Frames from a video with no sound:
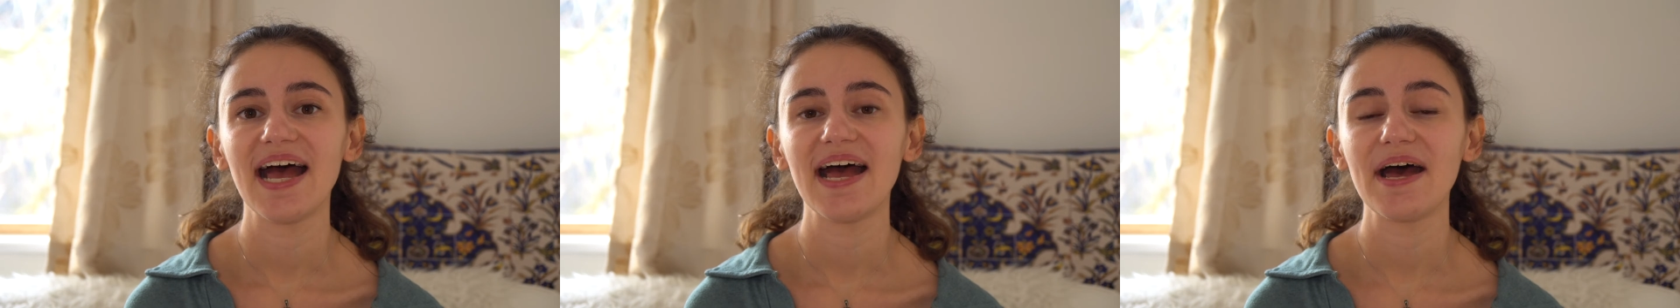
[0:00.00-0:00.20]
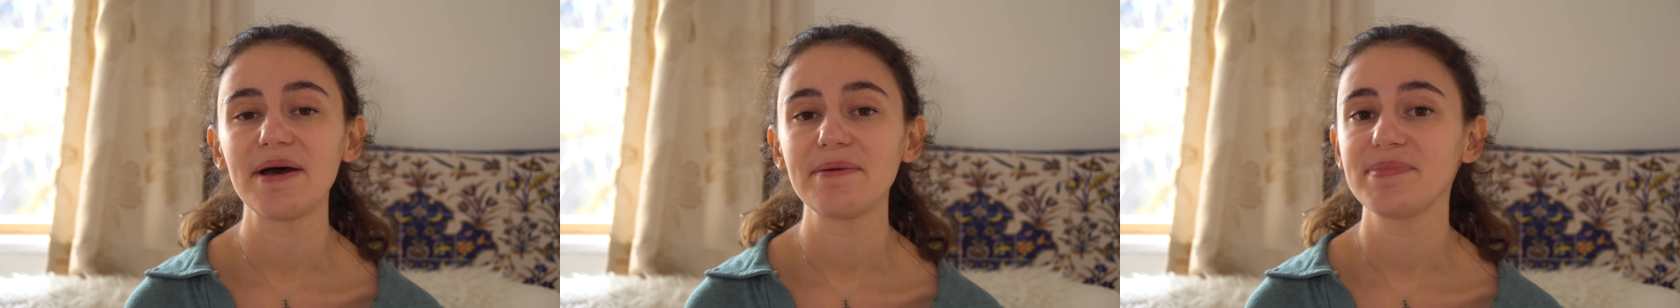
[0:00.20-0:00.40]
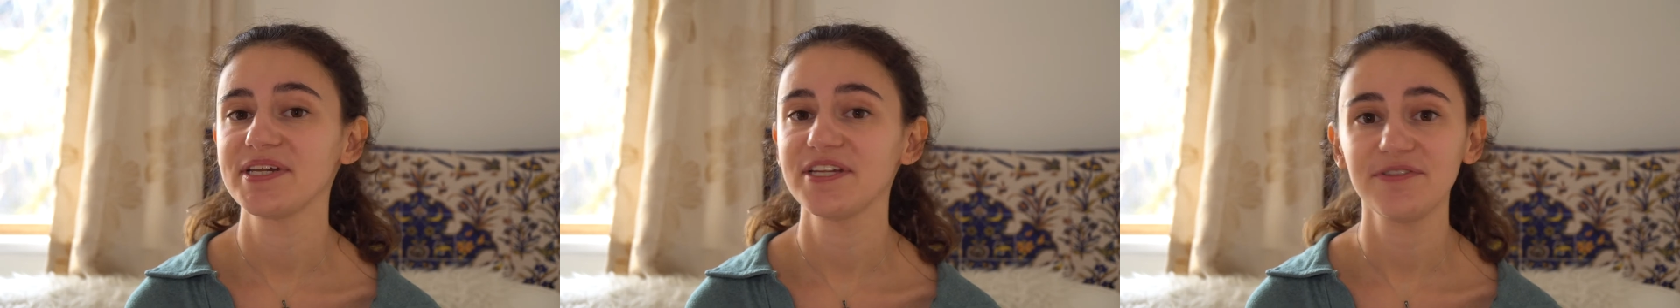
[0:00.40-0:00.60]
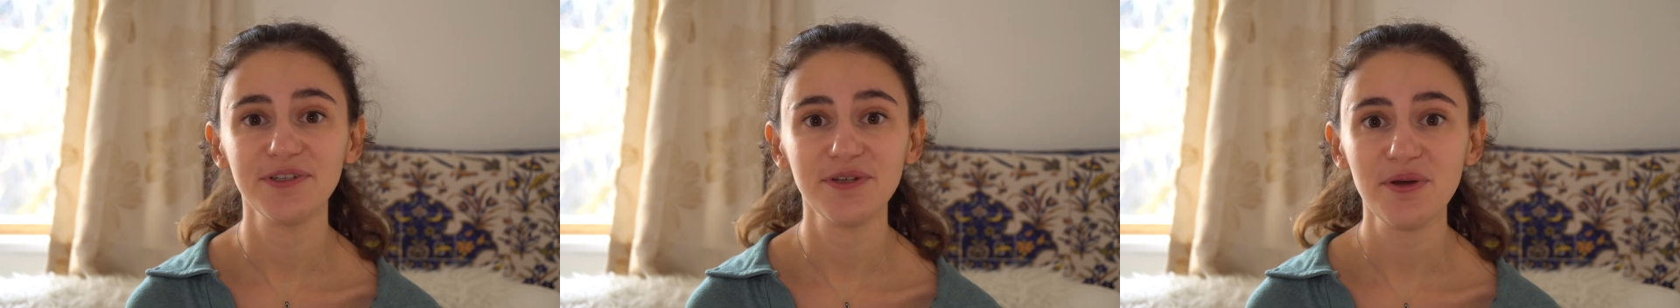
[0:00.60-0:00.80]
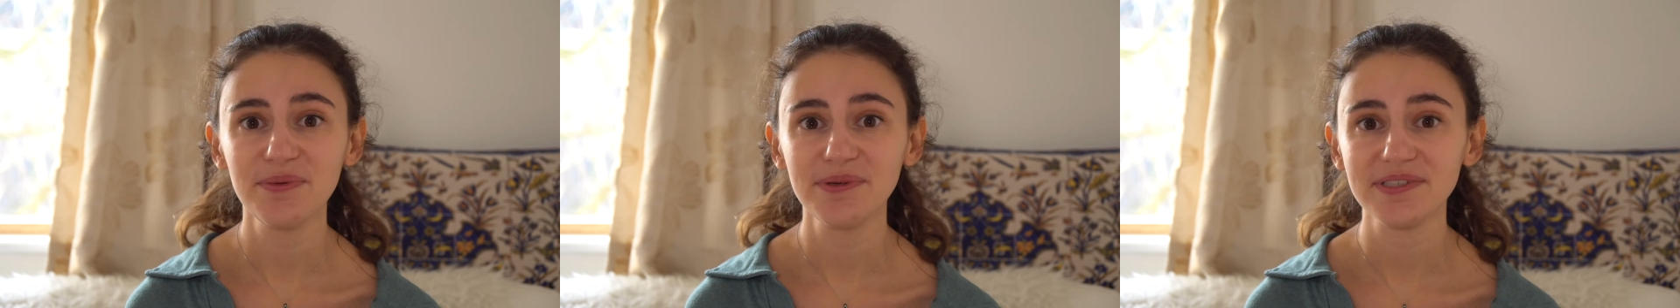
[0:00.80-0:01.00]
but if
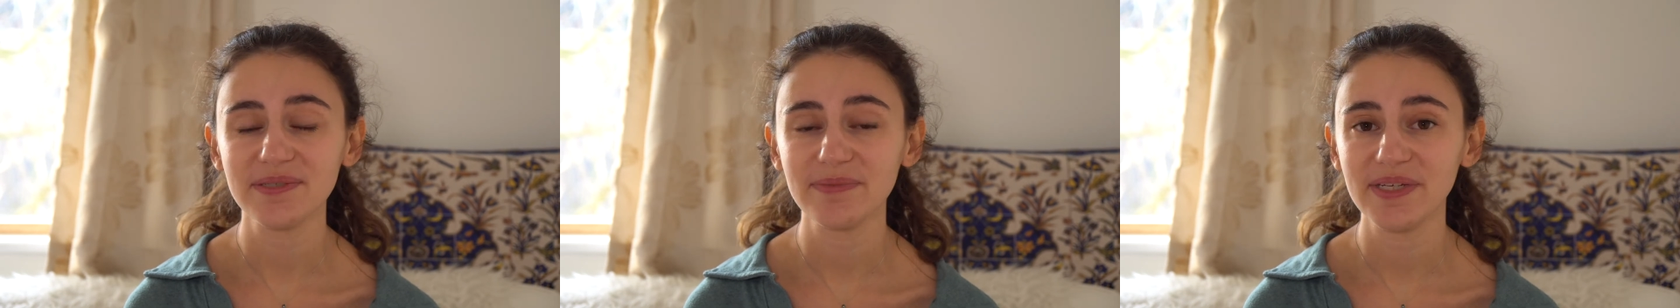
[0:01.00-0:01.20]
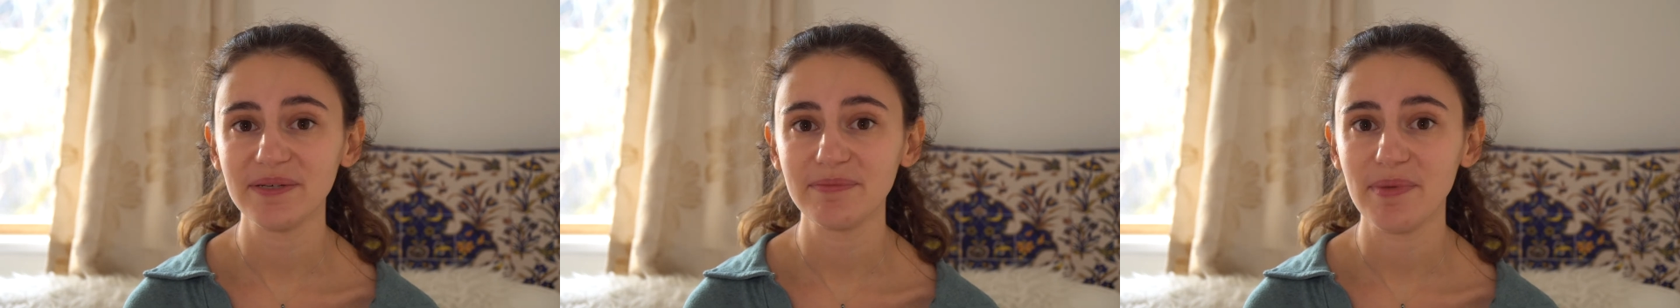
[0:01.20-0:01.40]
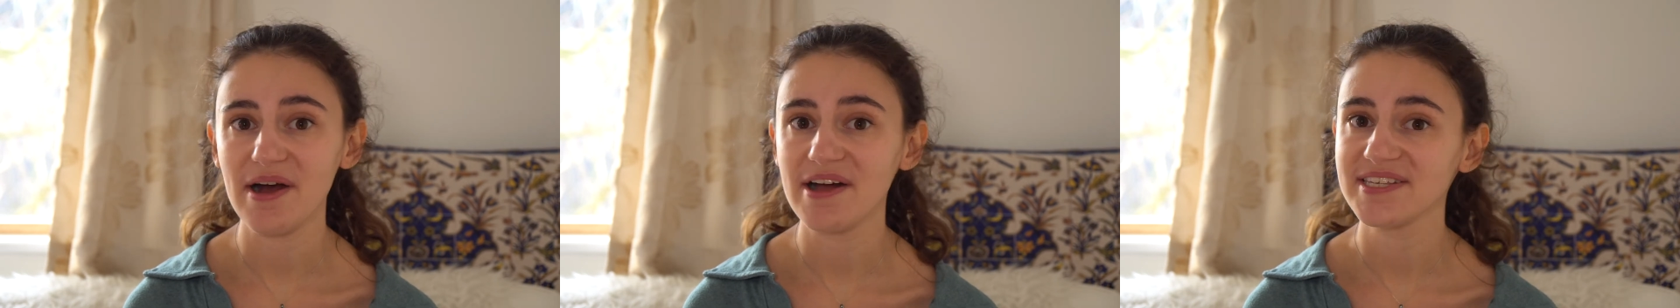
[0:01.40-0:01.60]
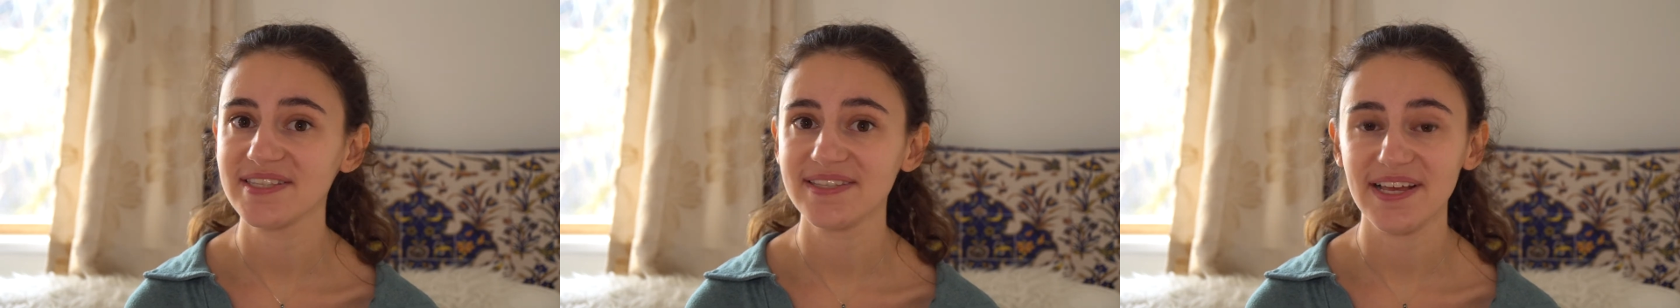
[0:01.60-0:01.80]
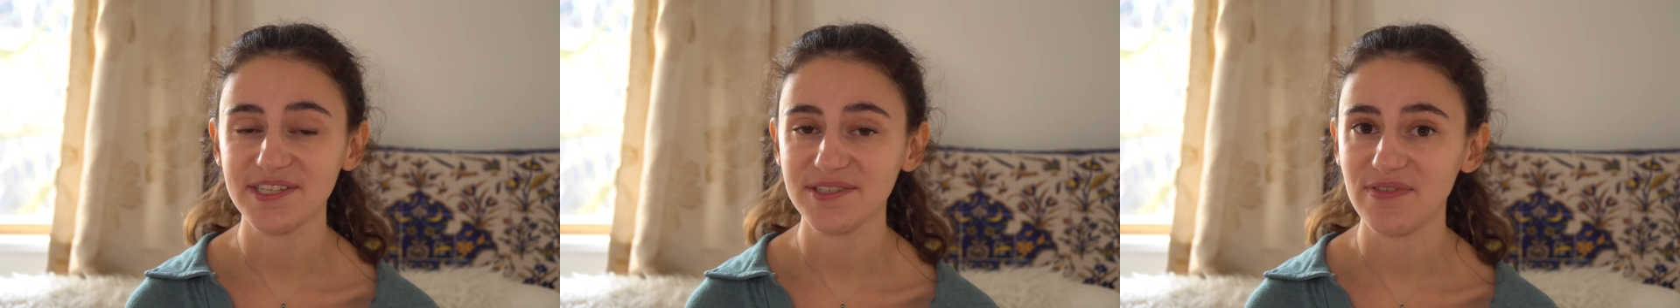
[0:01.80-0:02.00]
you don't want to meet in
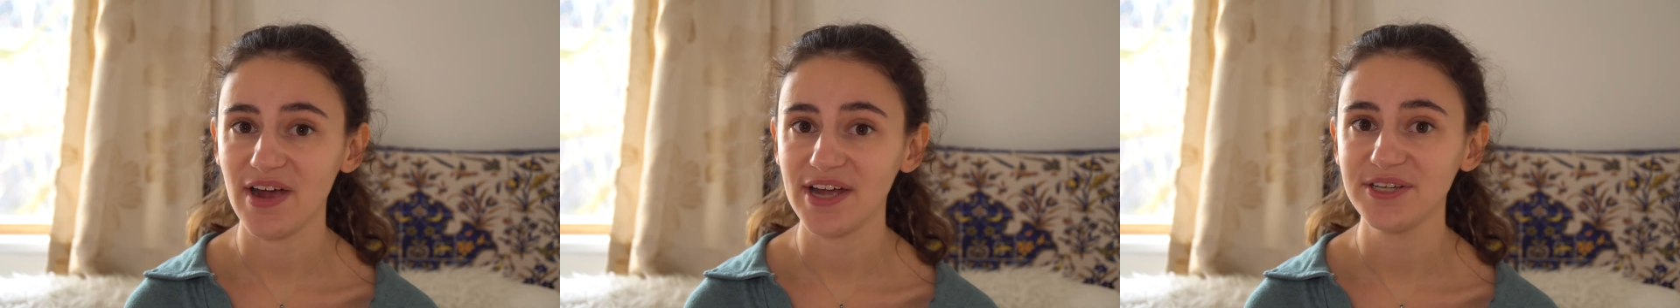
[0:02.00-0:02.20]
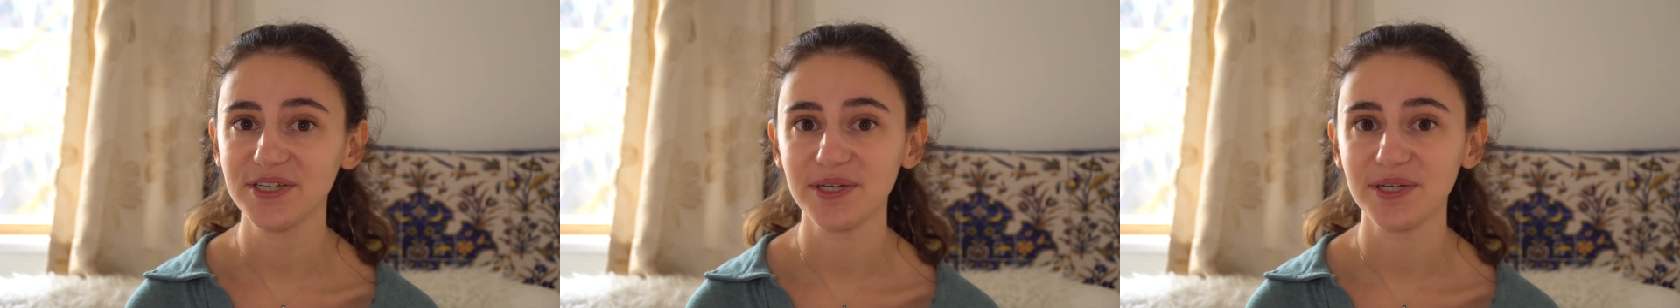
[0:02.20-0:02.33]
person, that's fine.